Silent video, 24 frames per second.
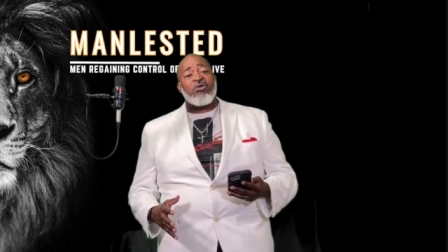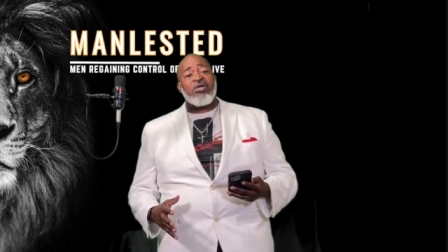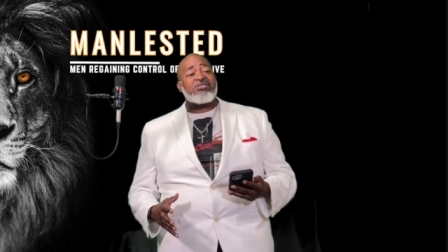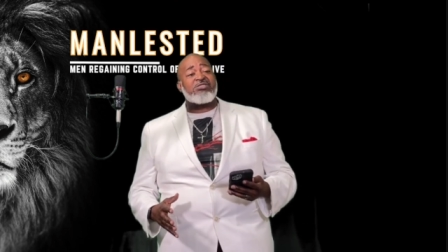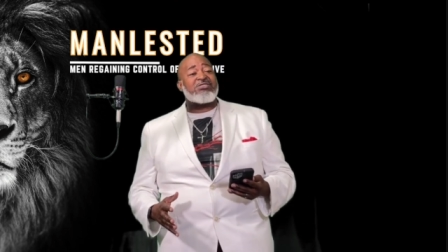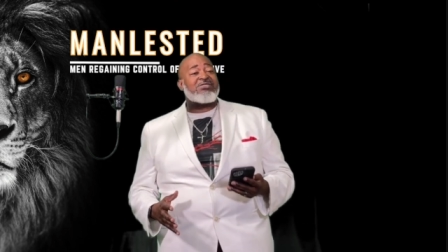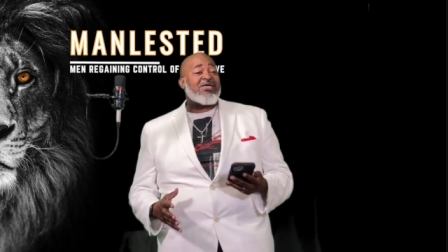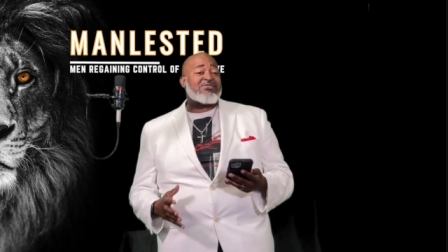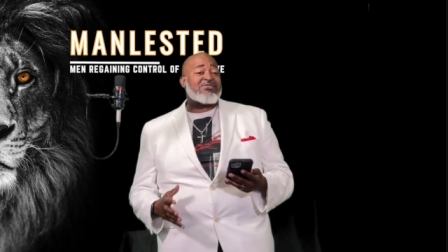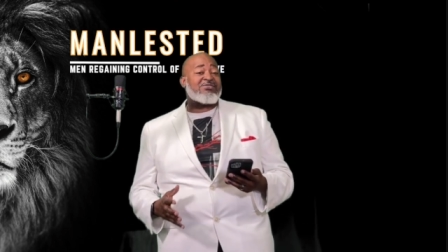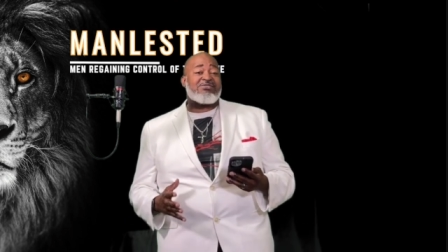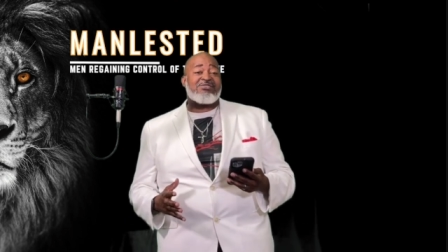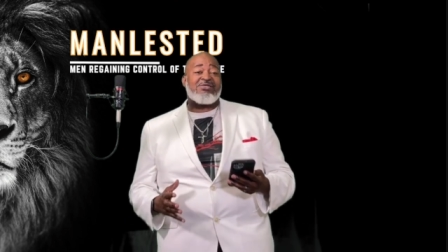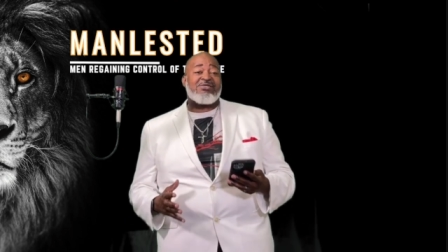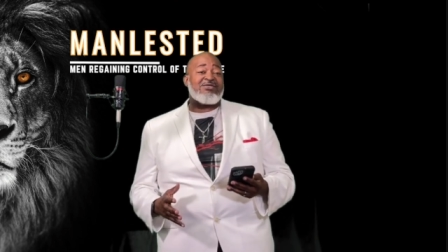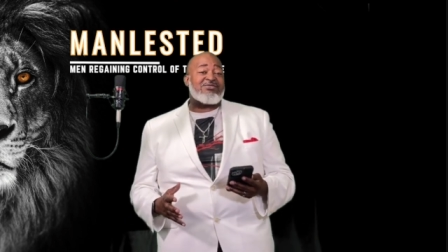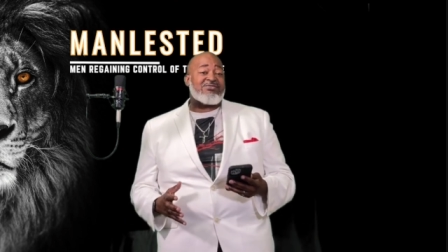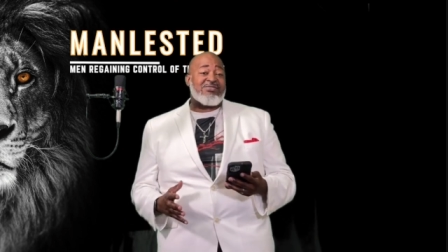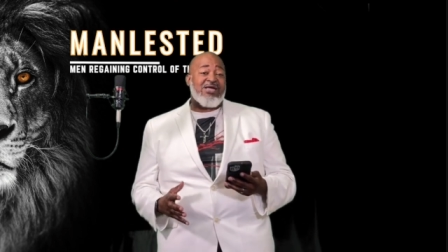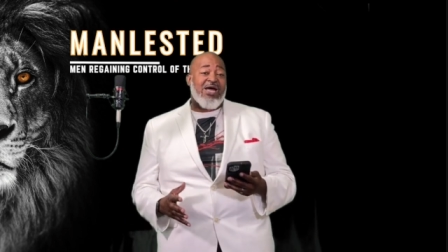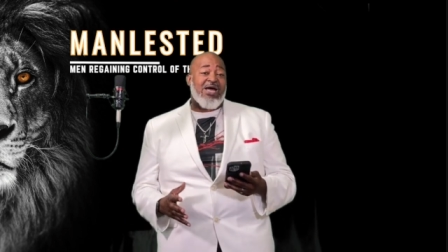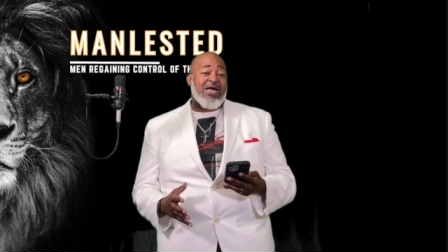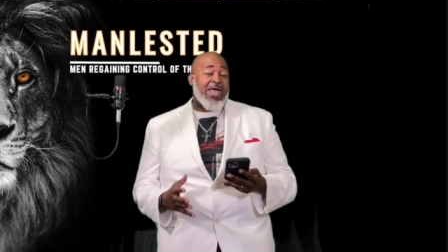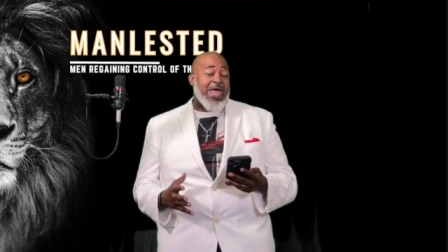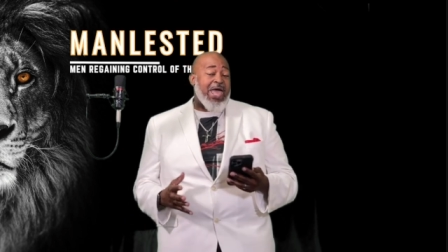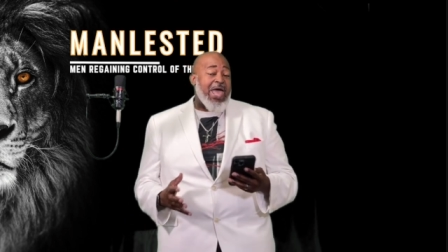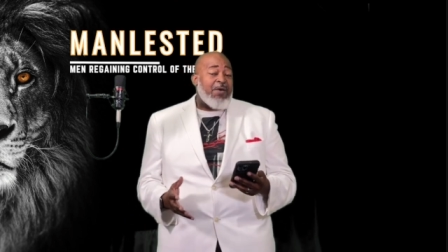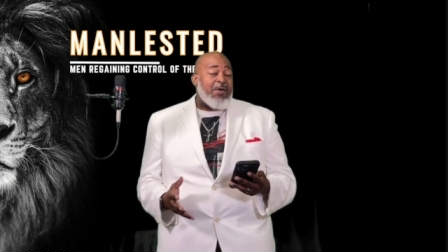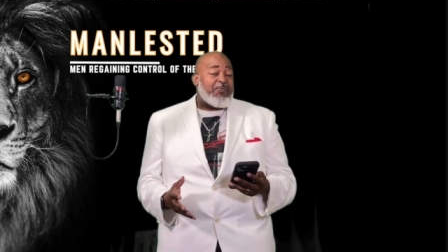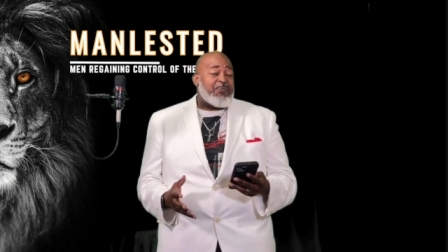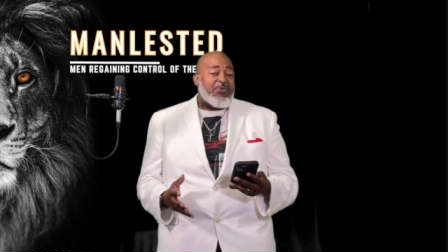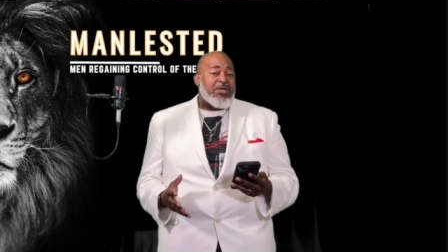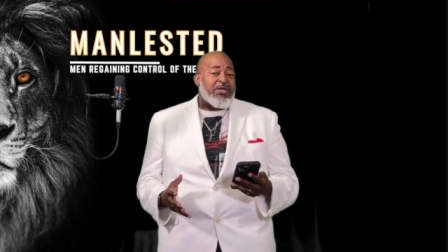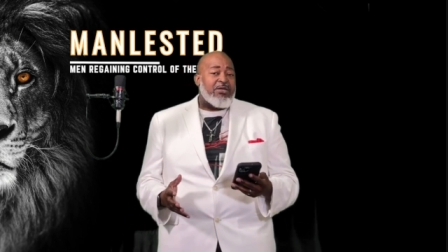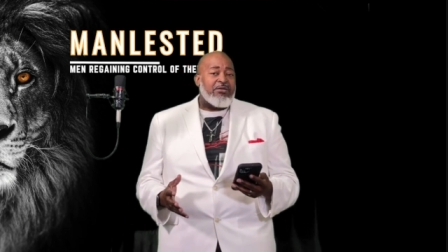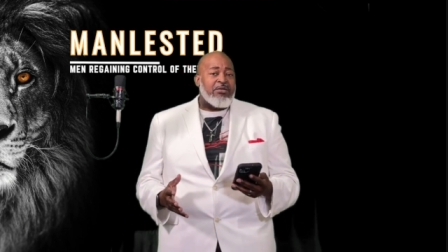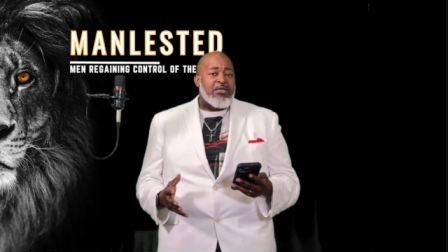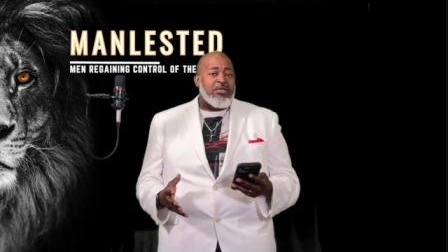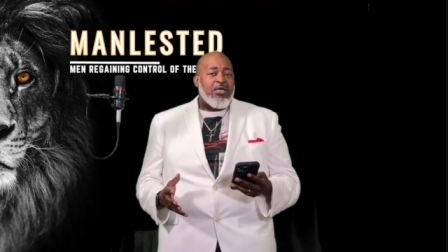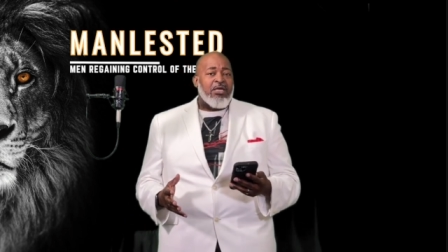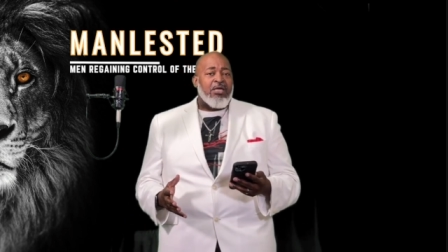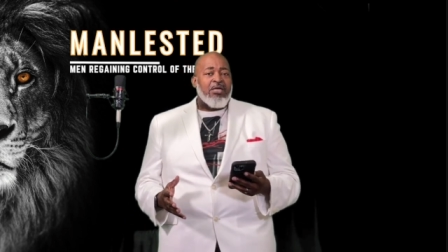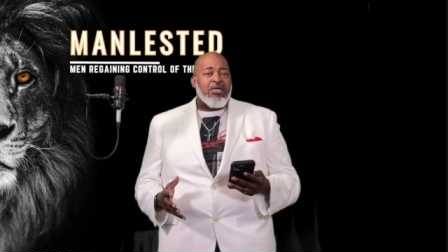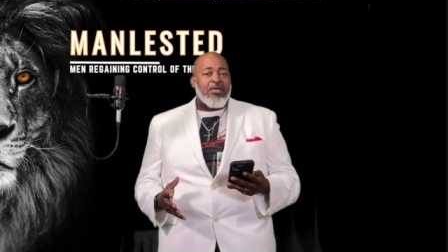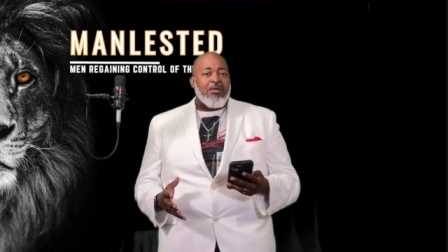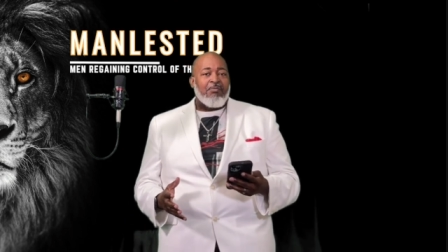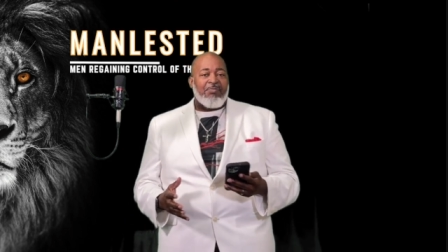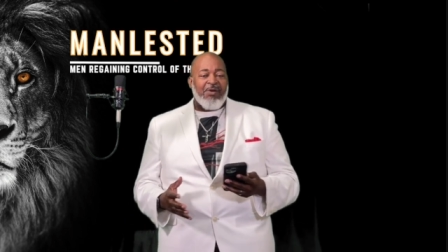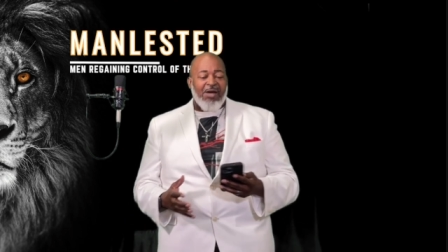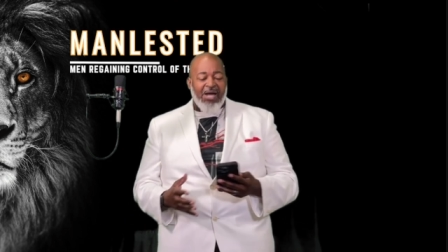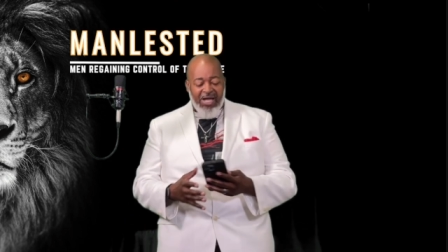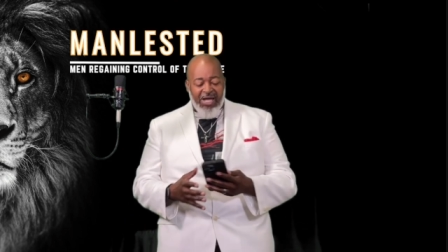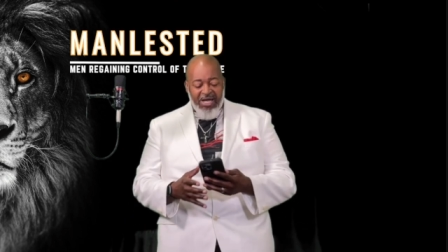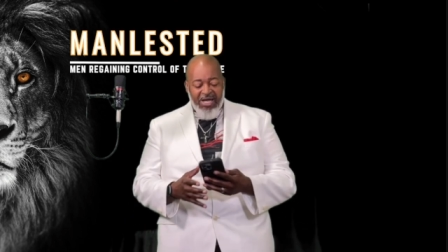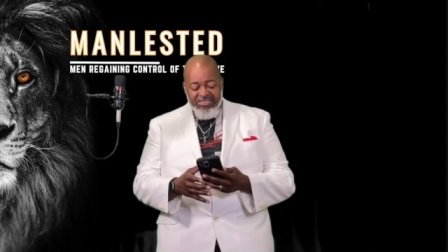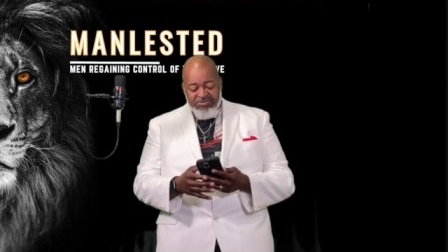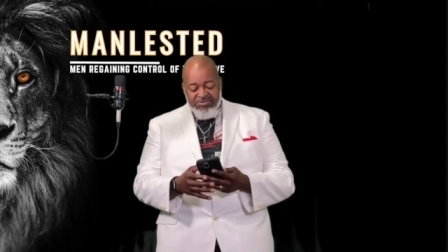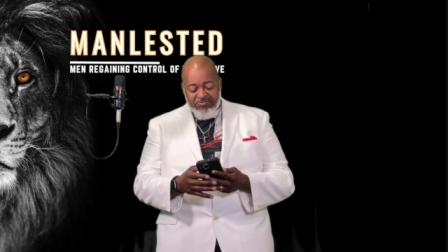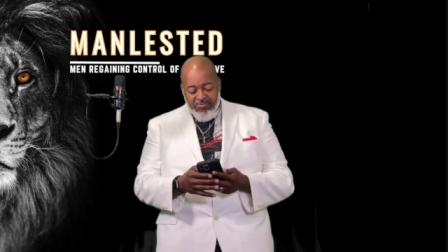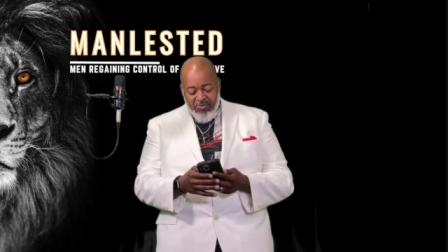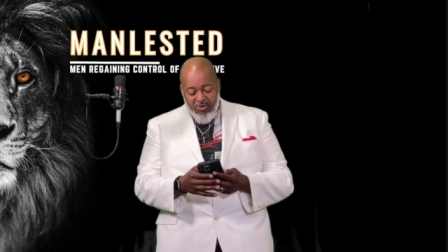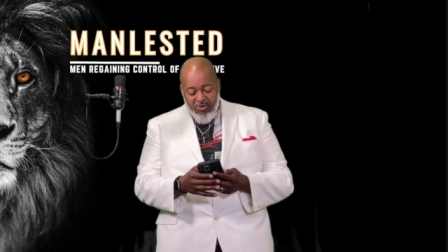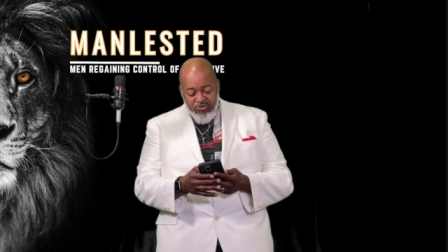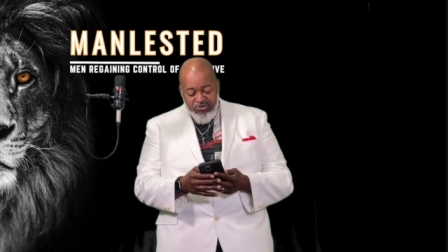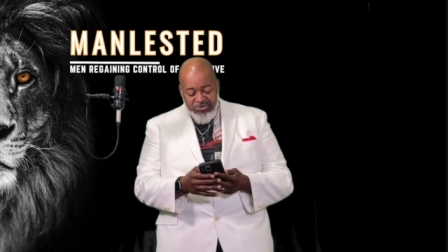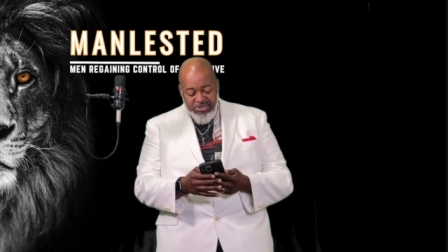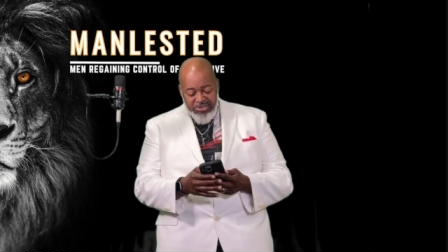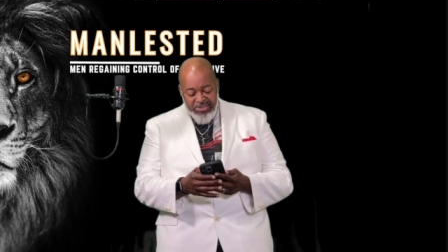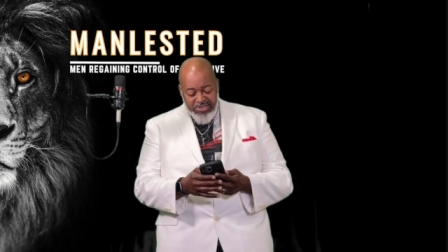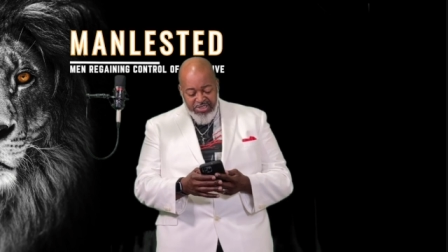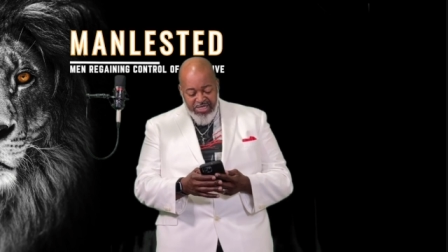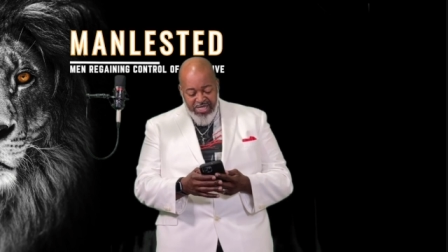It just does not happen by osmosis.